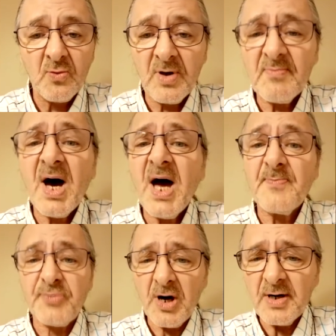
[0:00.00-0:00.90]
When
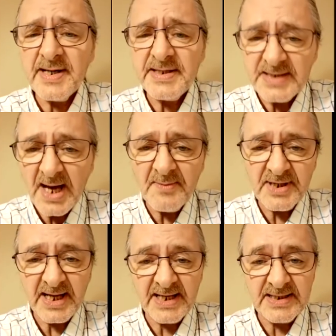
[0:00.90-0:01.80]
my party
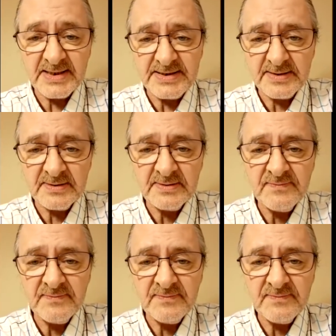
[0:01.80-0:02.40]
nominated